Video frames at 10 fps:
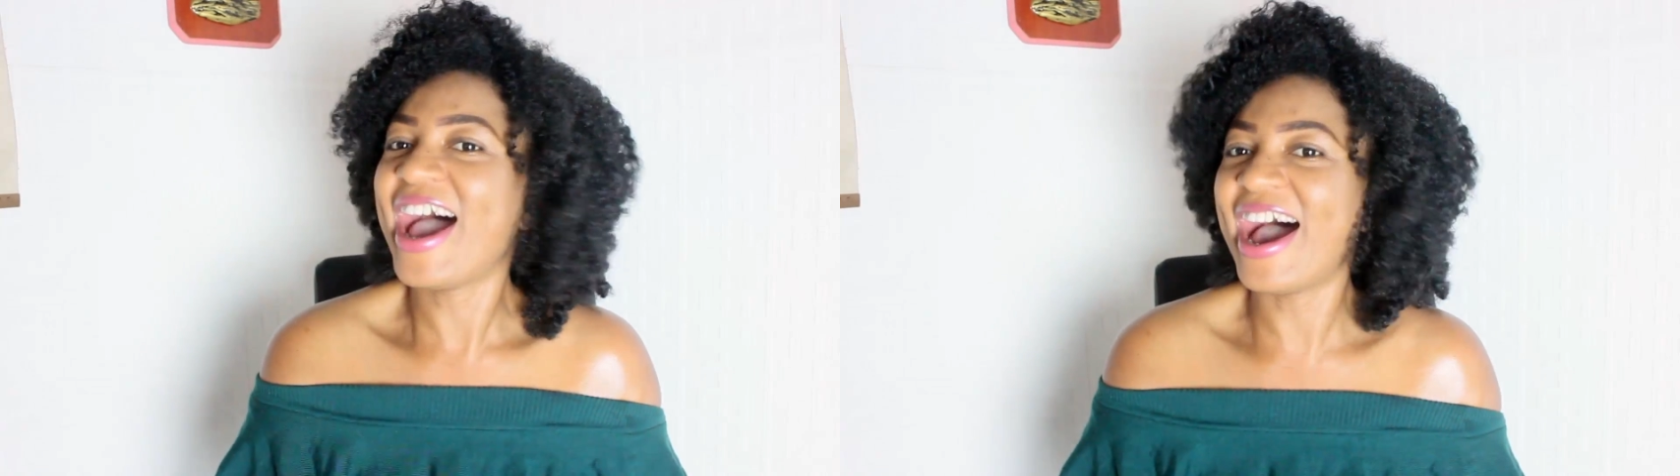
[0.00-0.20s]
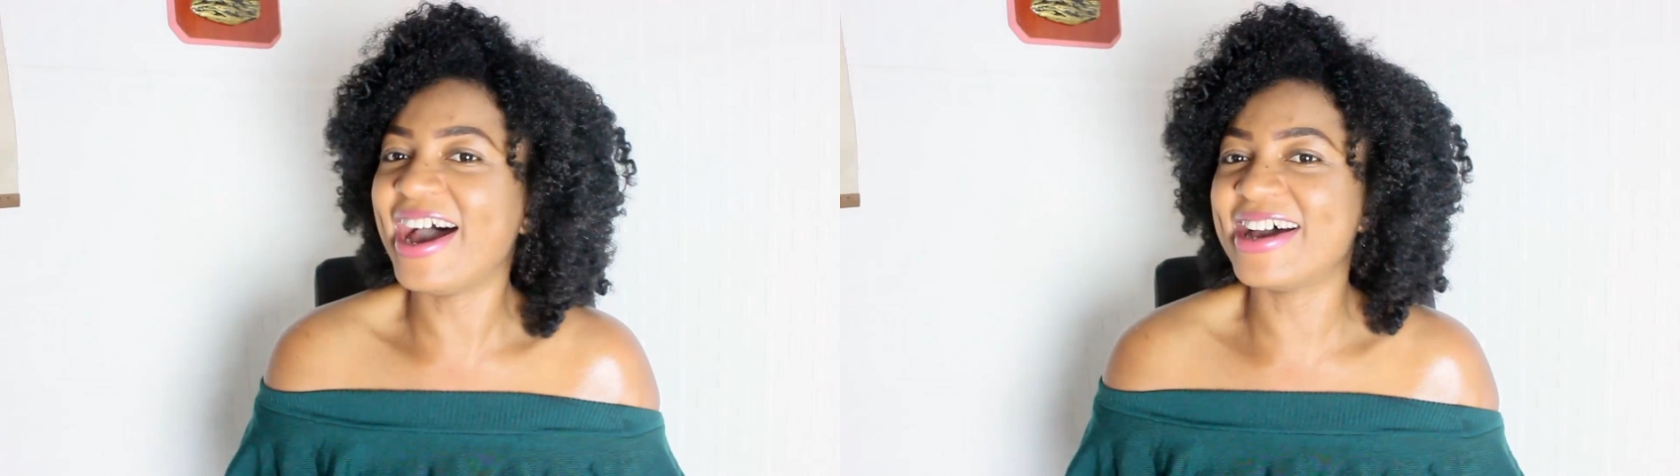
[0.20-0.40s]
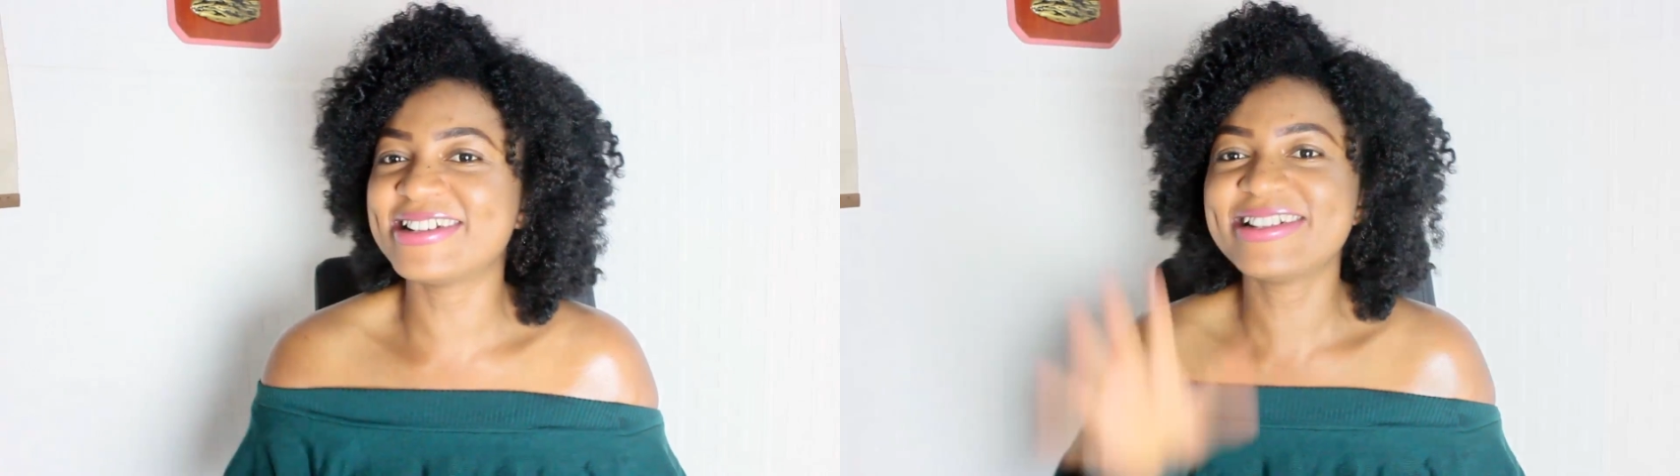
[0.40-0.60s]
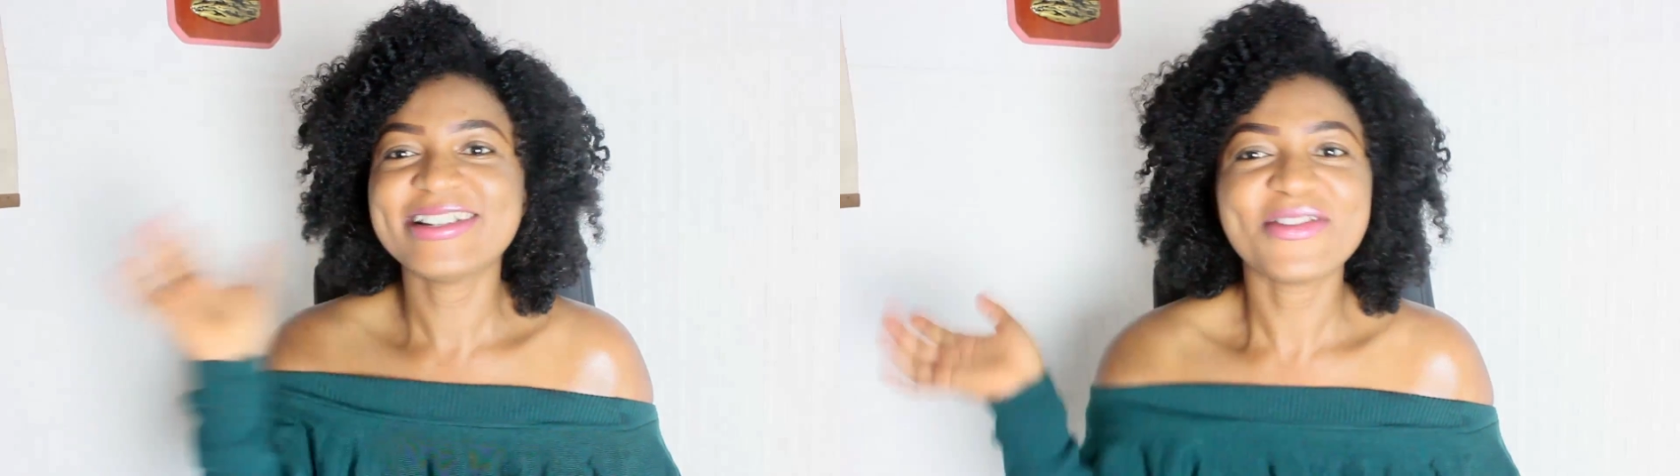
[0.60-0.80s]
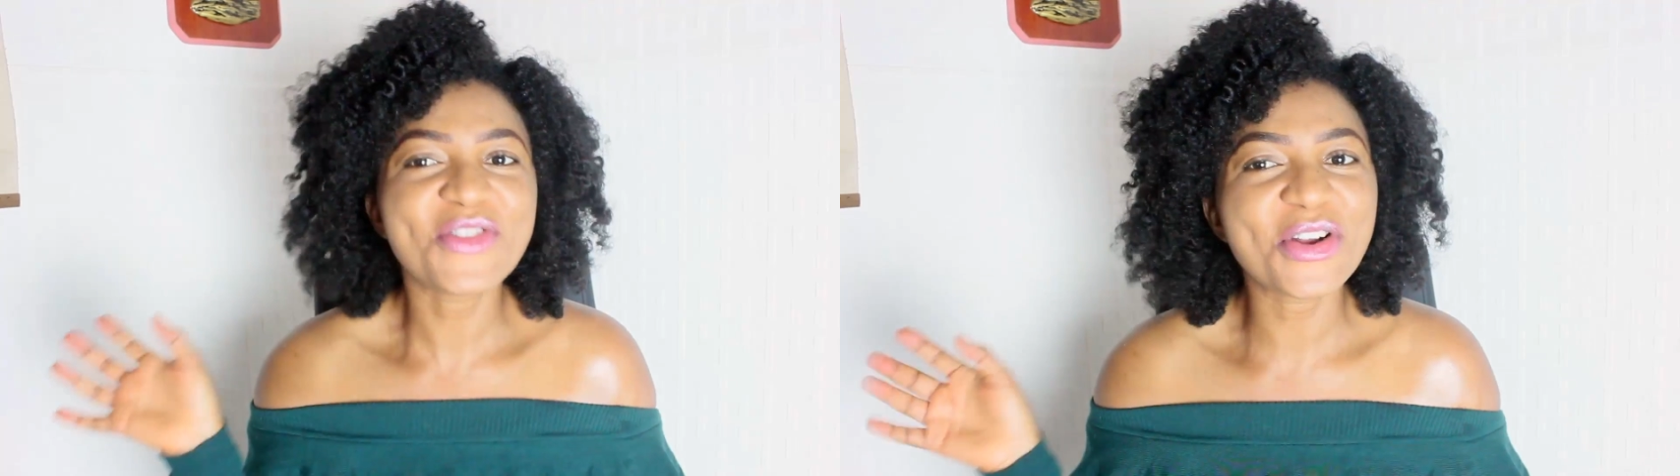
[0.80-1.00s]
and
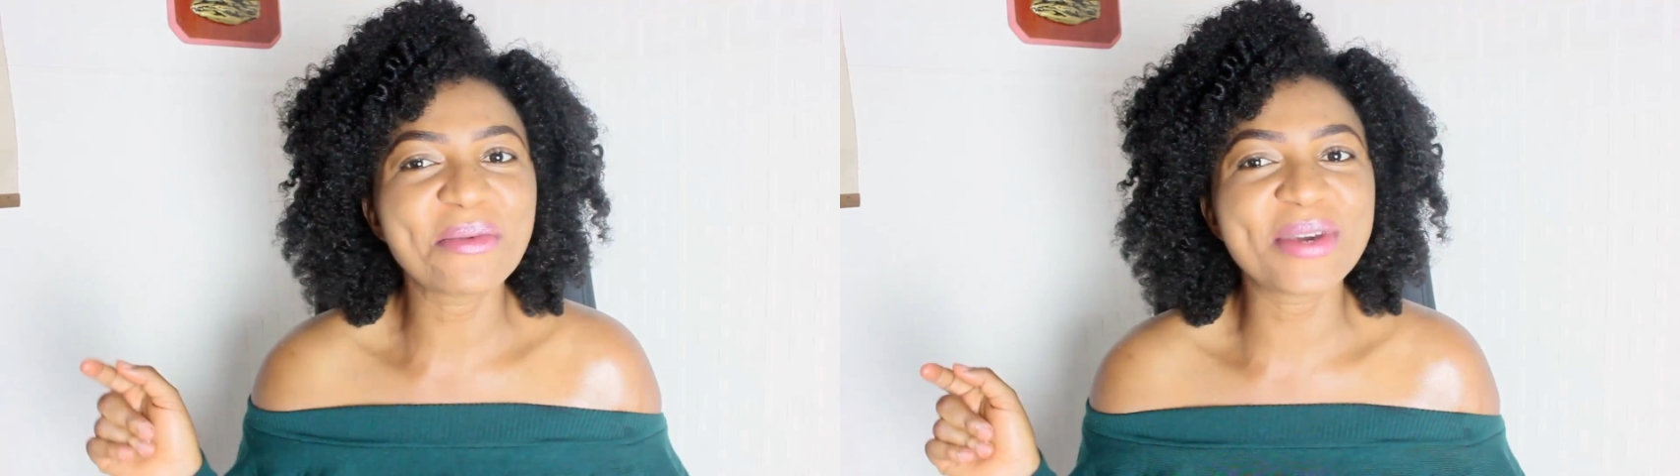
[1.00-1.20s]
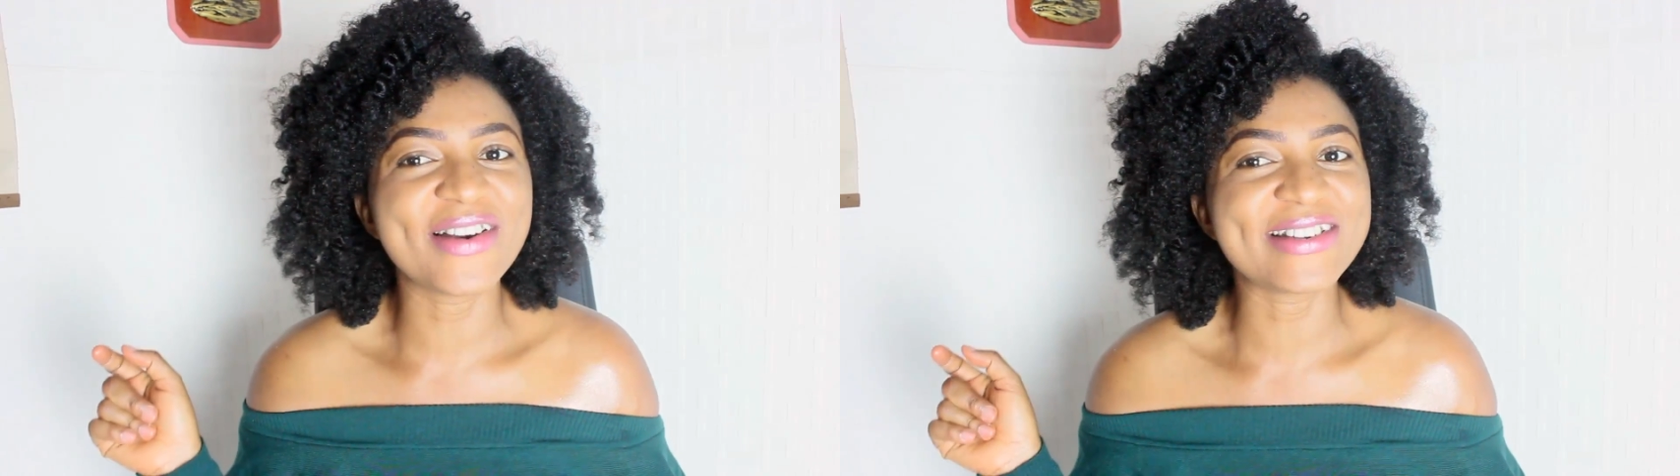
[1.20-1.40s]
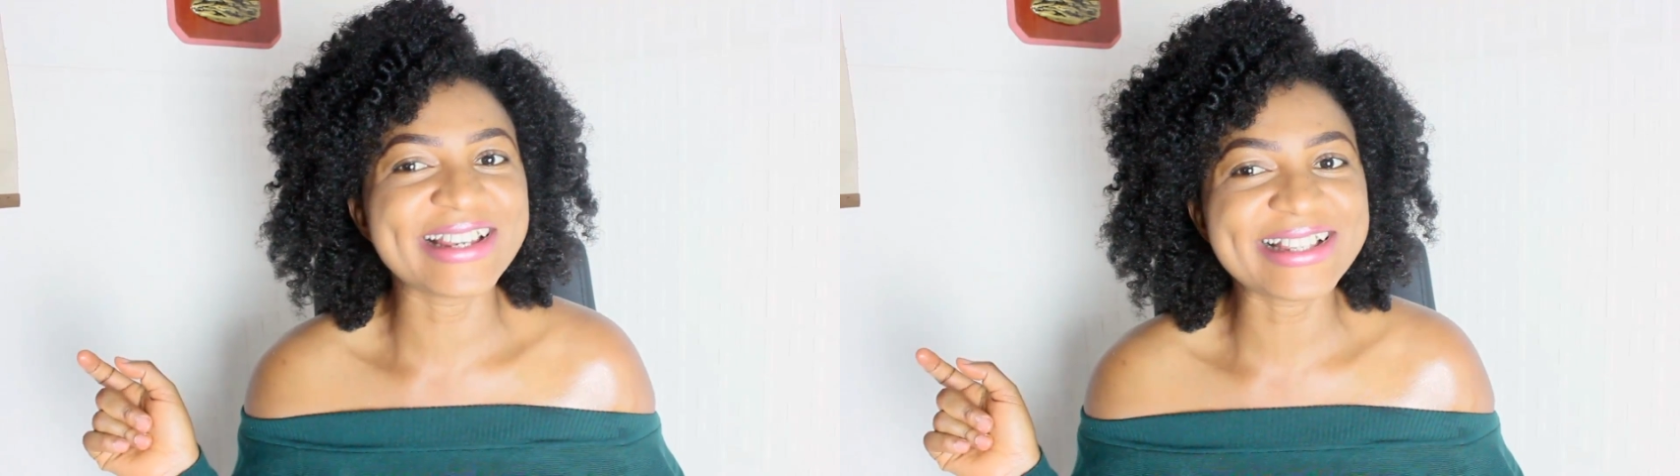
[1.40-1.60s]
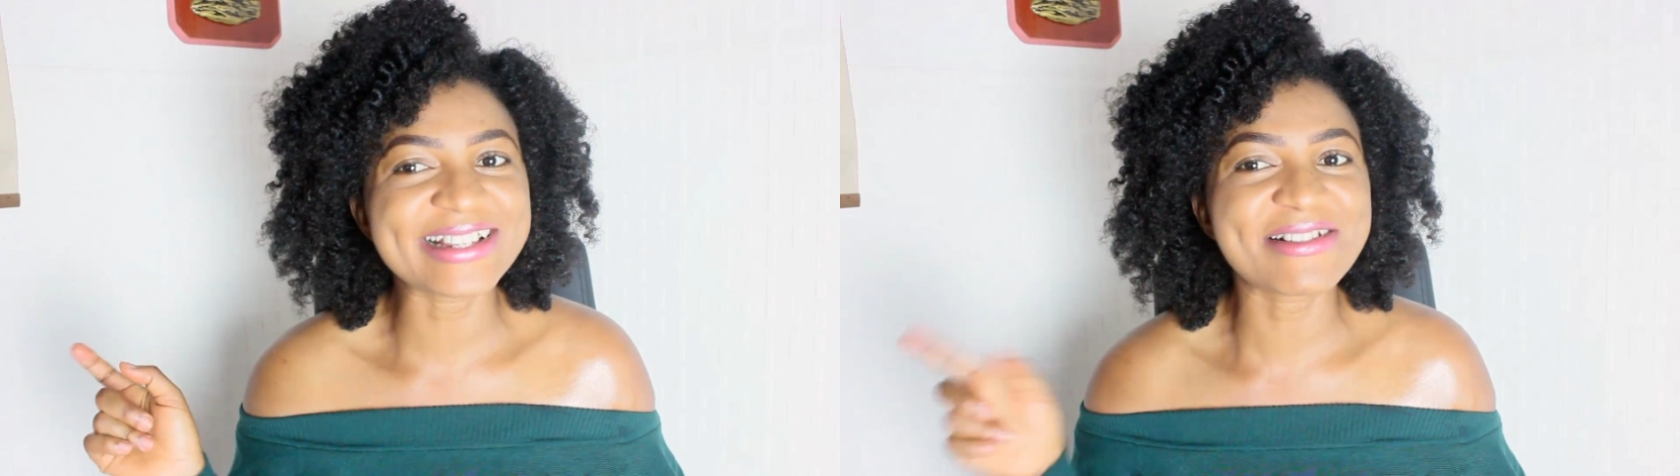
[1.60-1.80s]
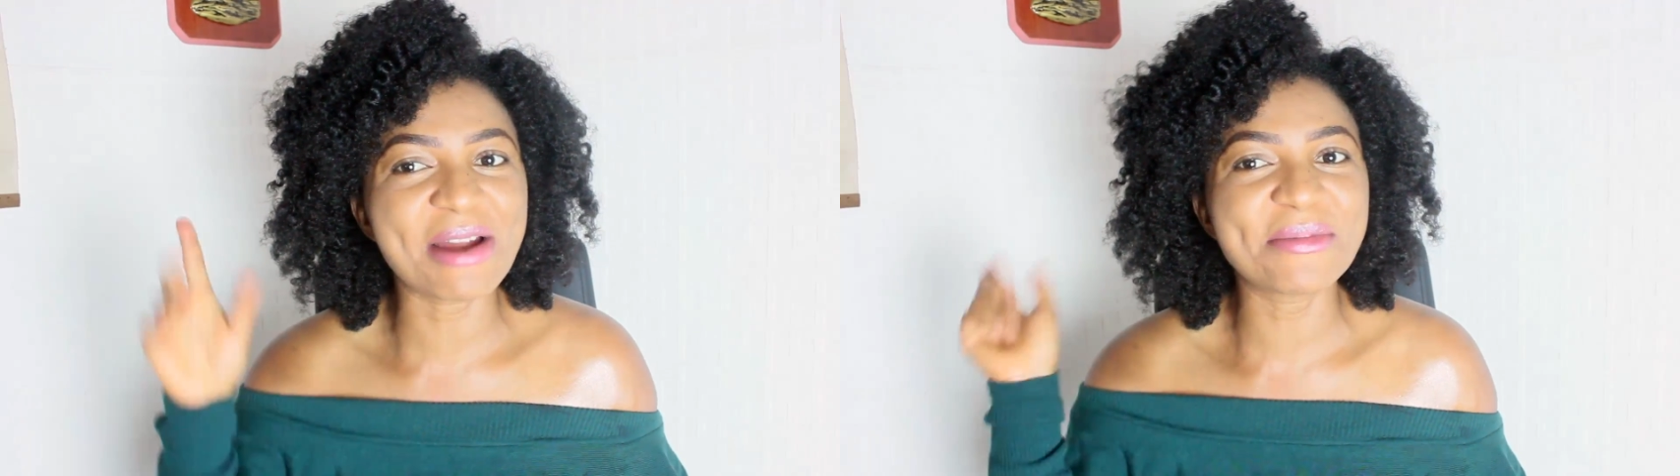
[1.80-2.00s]
follow me on
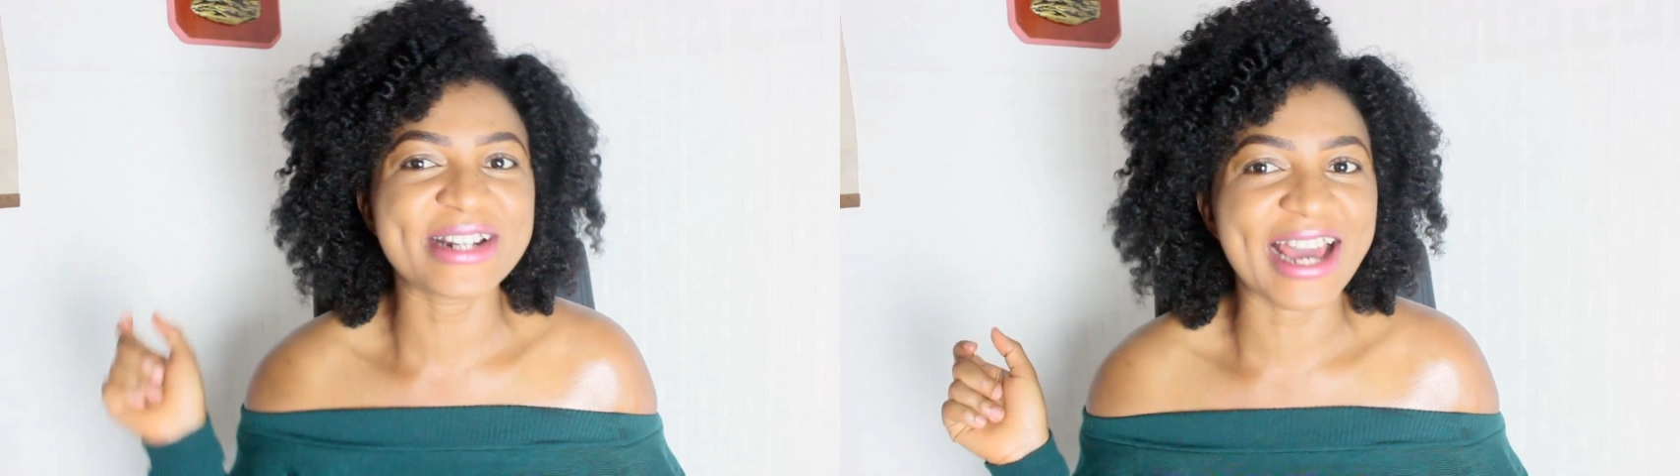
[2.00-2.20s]
Instagram on